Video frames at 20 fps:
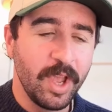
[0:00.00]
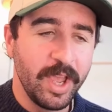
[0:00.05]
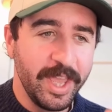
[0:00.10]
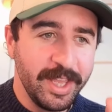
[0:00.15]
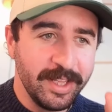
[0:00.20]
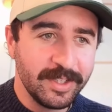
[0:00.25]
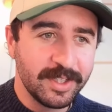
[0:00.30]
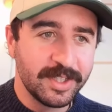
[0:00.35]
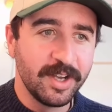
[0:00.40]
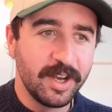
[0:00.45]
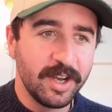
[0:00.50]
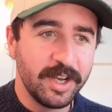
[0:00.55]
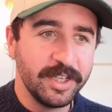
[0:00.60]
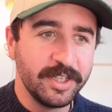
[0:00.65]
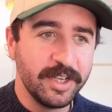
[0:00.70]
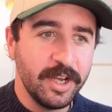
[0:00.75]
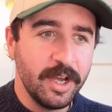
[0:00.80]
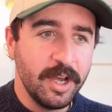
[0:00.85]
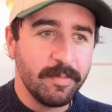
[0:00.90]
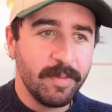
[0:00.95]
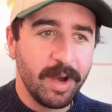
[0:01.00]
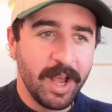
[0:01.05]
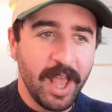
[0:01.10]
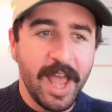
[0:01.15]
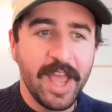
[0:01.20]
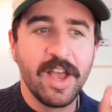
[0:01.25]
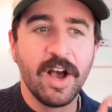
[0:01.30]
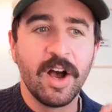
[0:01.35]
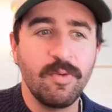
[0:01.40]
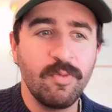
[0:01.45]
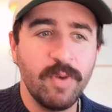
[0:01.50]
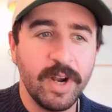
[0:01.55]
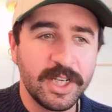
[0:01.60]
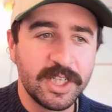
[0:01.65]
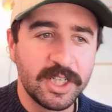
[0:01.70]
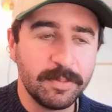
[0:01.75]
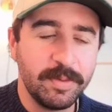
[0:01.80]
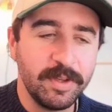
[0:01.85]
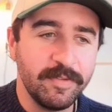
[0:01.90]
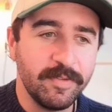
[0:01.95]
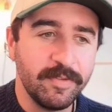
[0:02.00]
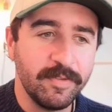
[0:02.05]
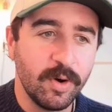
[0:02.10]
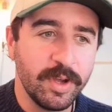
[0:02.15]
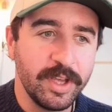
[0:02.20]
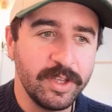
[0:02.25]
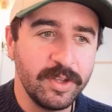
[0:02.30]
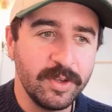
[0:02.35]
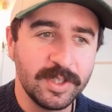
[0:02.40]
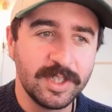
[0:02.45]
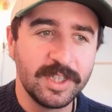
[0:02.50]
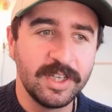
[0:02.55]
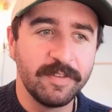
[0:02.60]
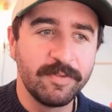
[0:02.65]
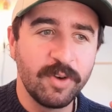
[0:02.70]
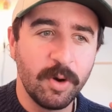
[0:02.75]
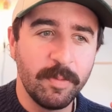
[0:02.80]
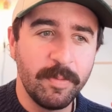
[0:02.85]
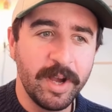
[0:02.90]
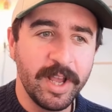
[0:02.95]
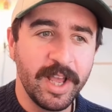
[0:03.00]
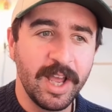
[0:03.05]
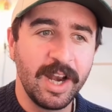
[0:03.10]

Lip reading: inside my AI recipe vault here. You can see I've got my